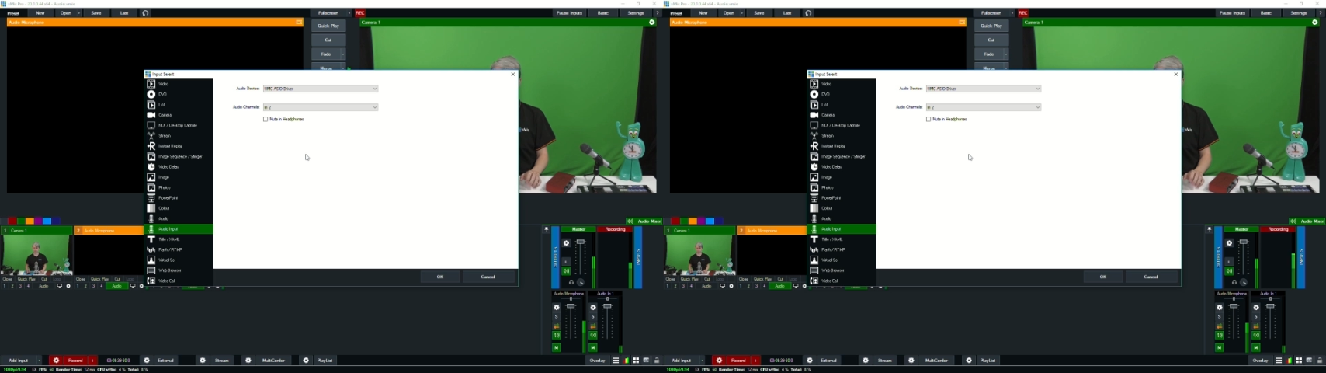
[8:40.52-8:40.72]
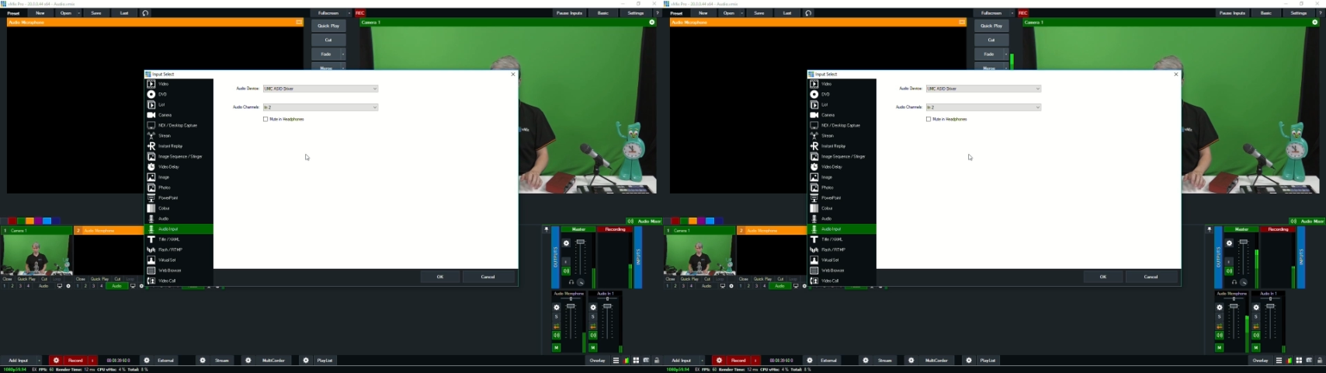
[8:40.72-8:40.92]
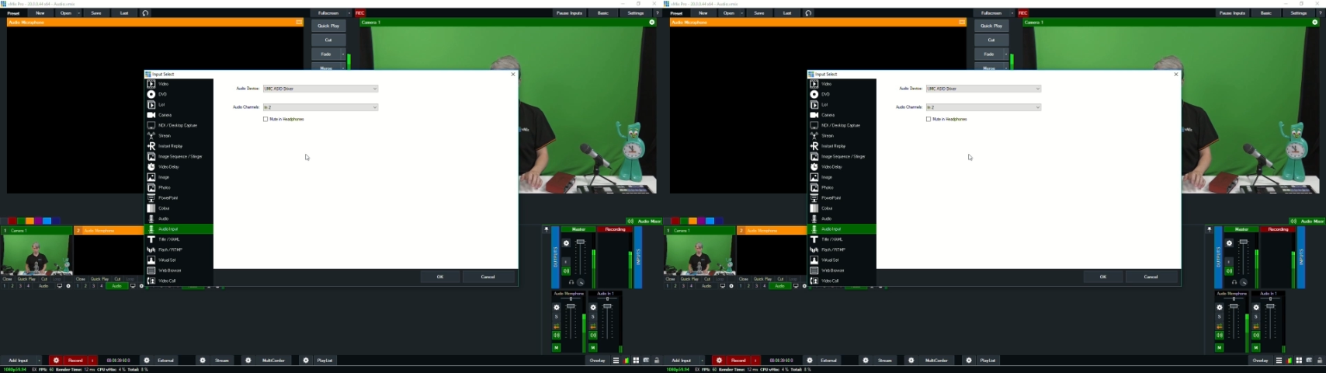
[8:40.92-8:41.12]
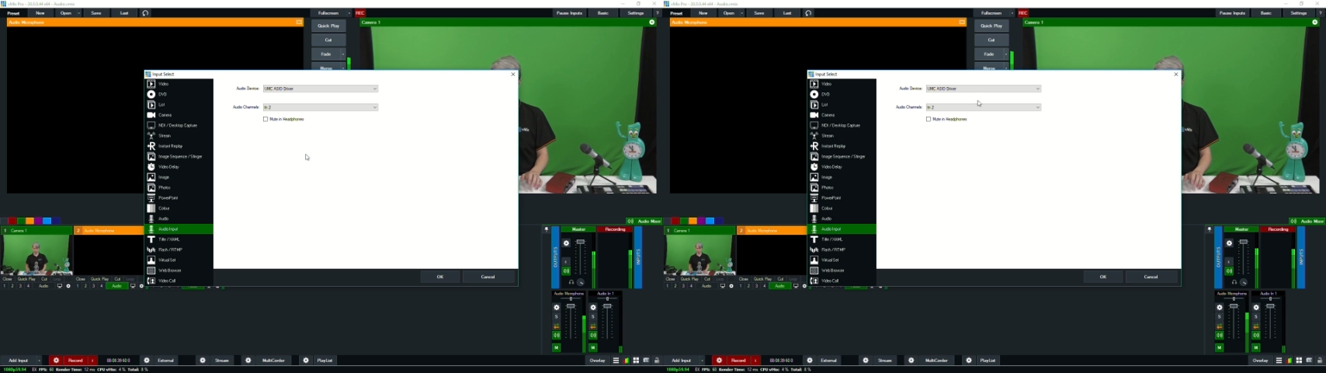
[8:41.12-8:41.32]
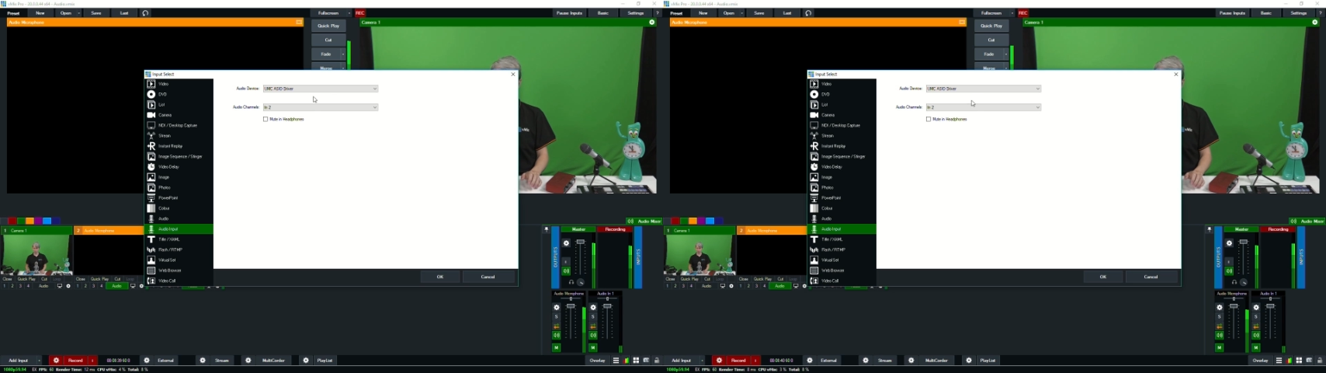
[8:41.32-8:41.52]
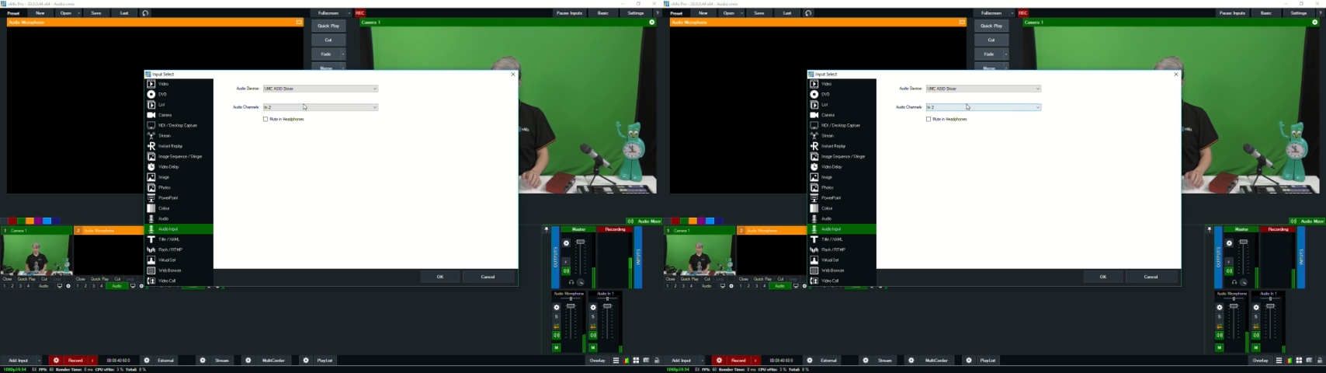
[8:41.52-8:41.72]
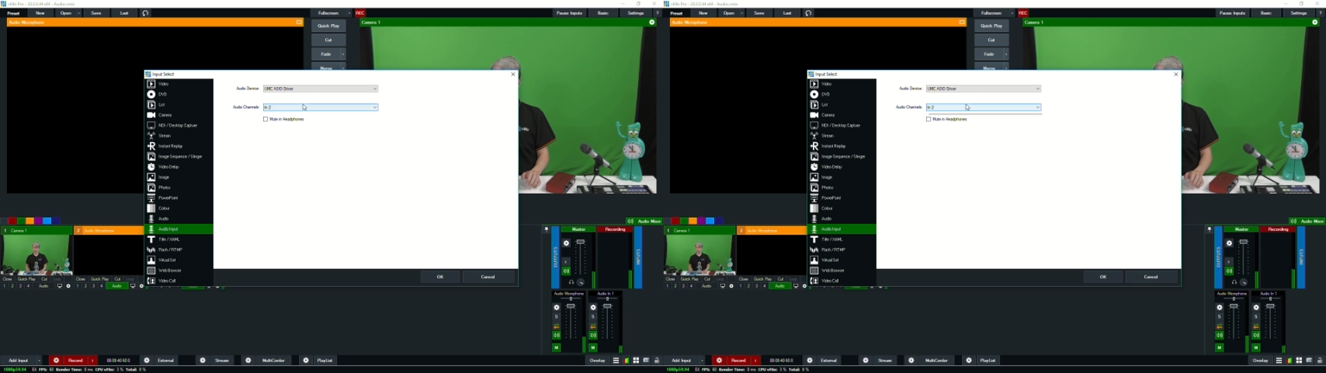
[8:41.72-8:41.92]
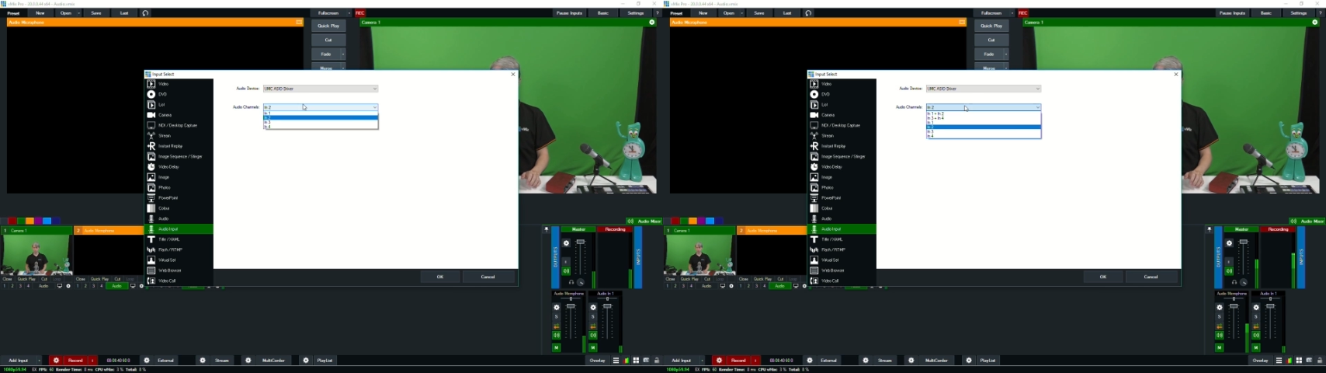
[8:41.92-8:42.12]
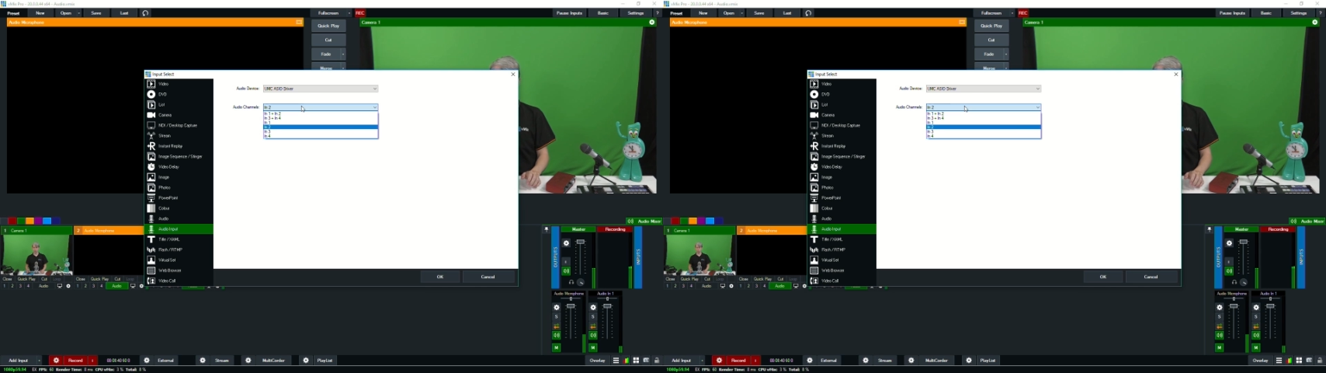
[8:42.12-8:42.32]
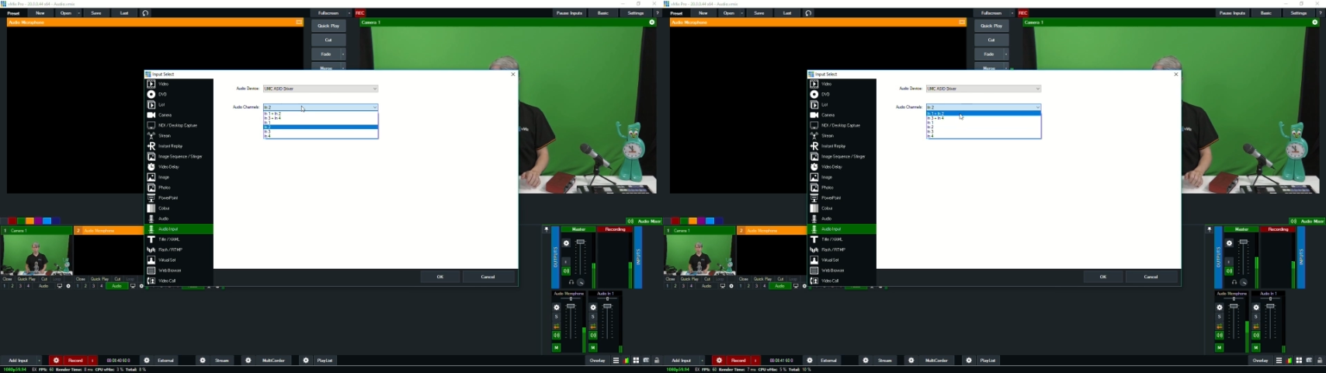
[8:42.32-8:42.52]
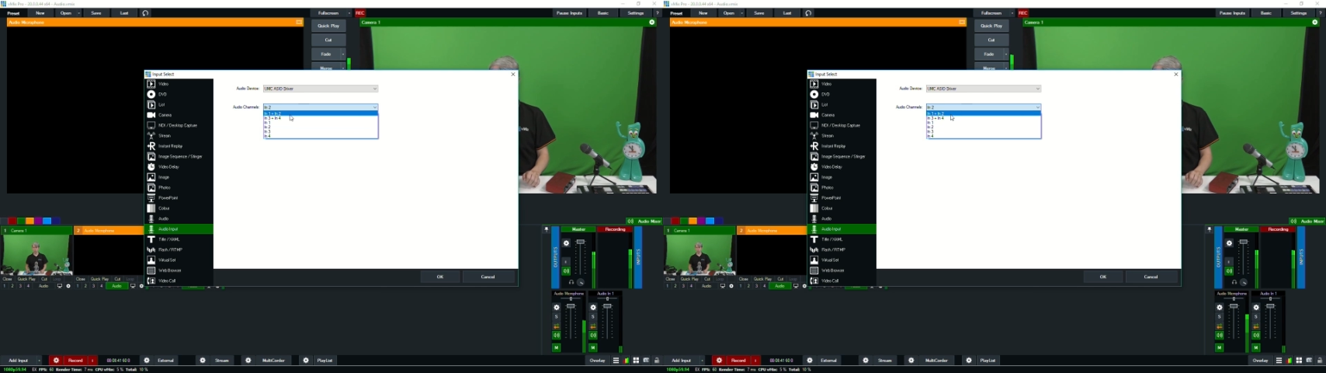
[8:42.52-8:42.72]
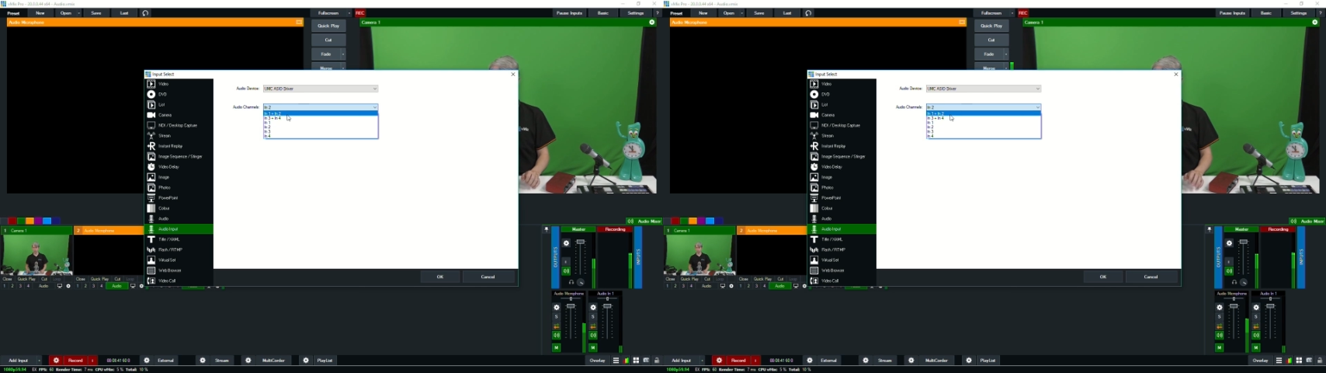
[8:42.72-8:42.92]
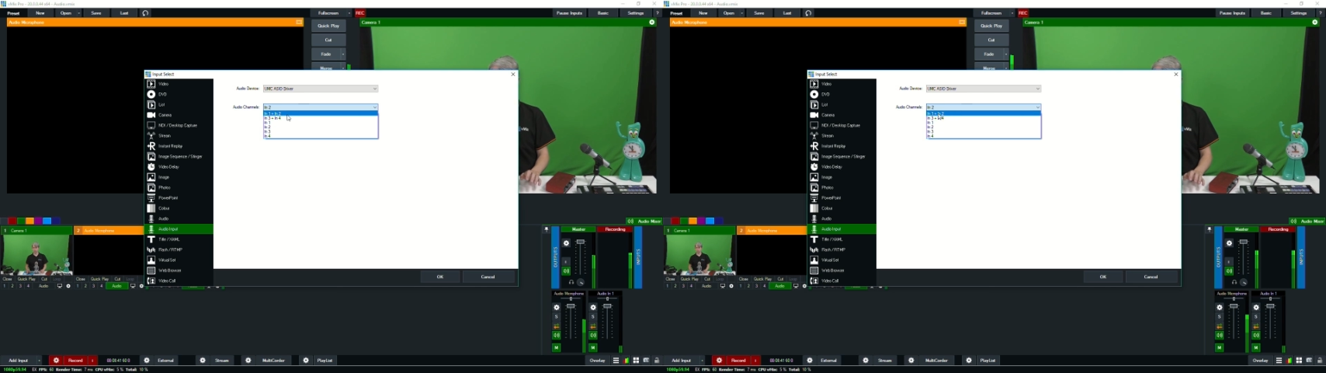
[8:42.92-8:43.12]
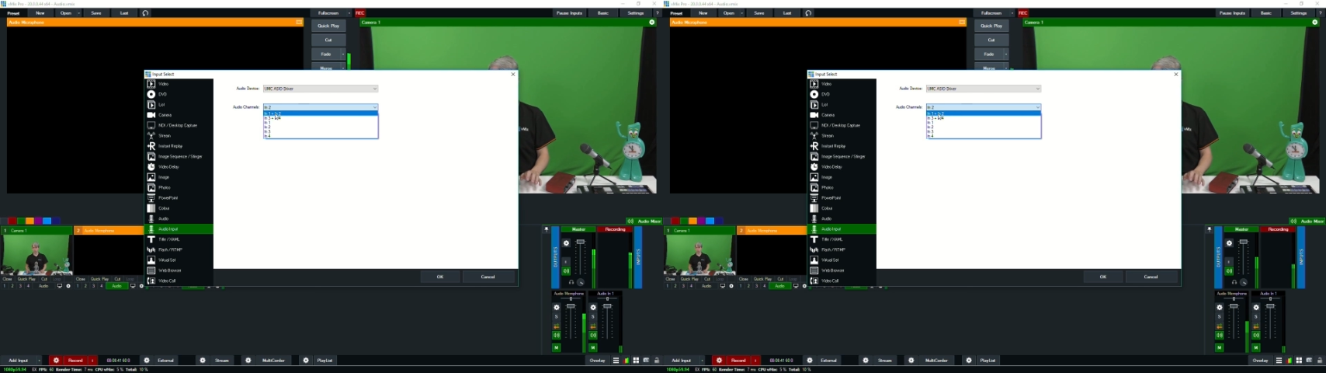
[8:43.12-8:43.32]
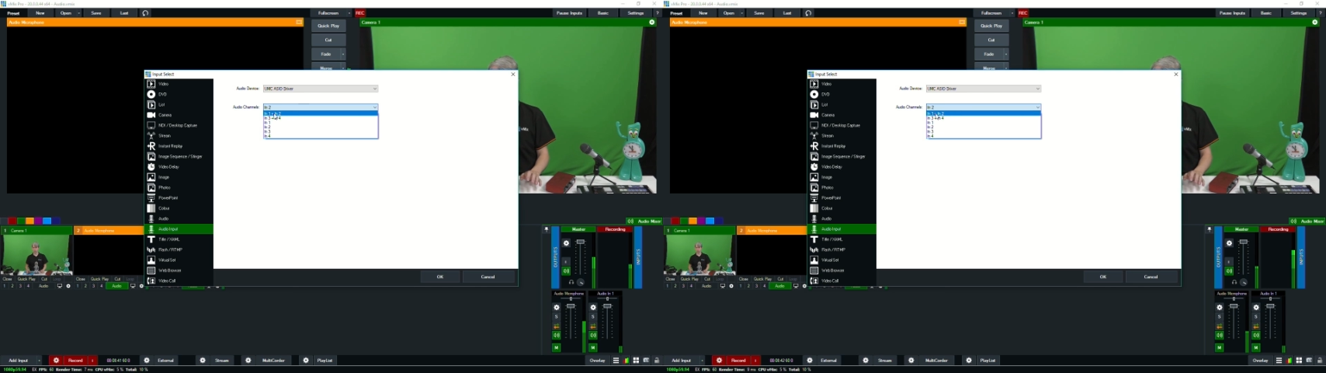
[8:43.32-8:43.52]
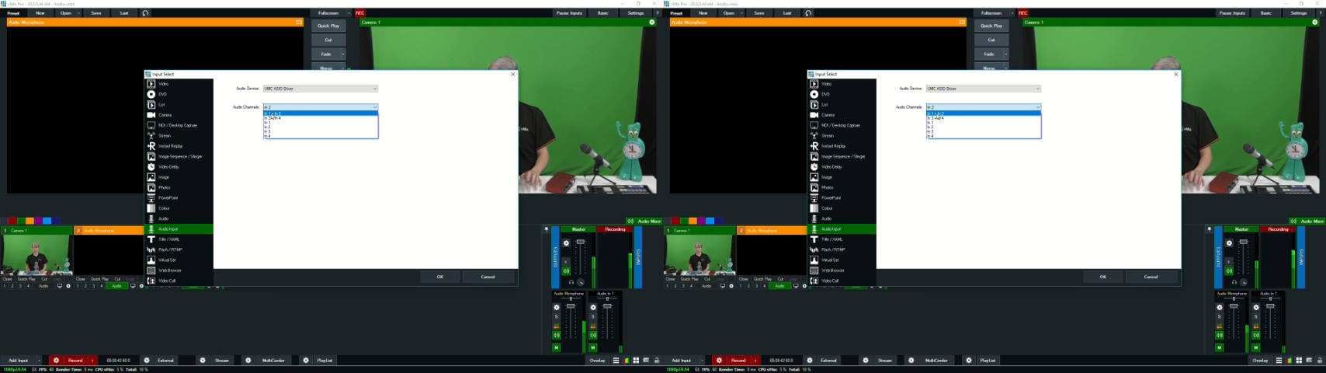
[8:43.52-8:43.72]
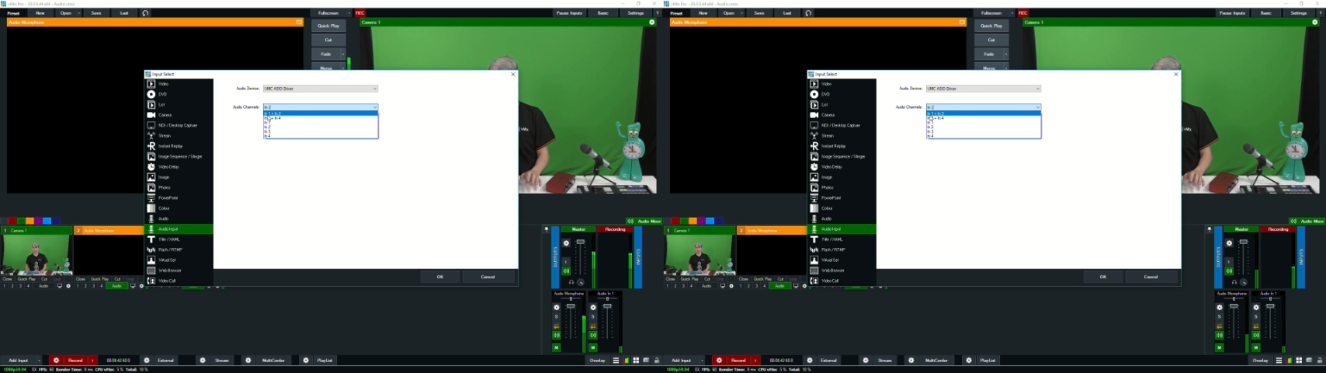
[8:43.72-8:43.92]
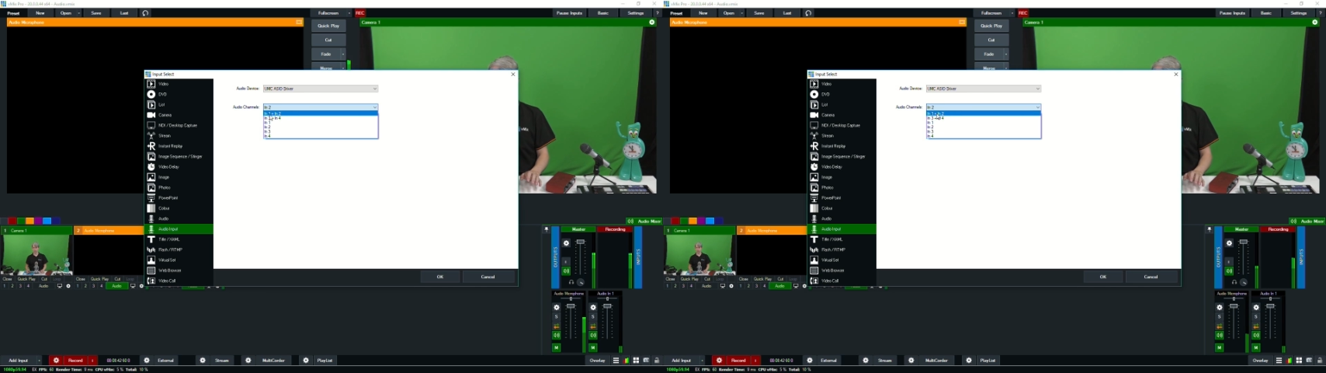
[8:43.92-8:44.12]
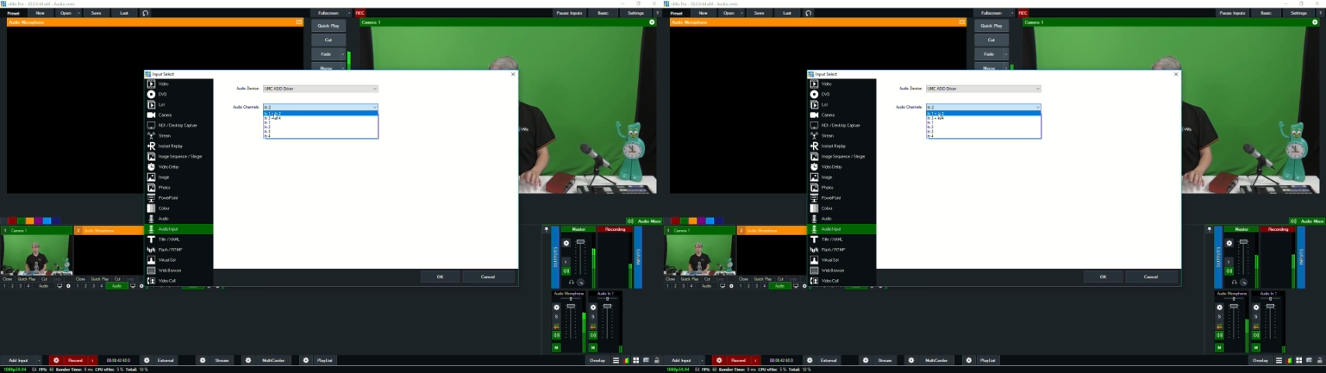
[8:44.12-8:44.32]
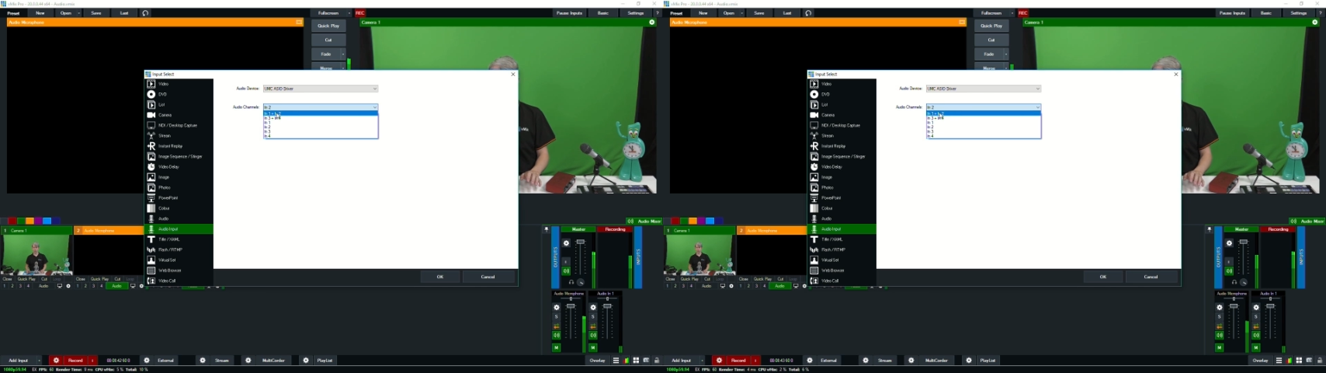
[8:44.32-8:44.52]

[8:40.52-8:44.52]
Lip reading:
No face is visible, so there are no lips to read.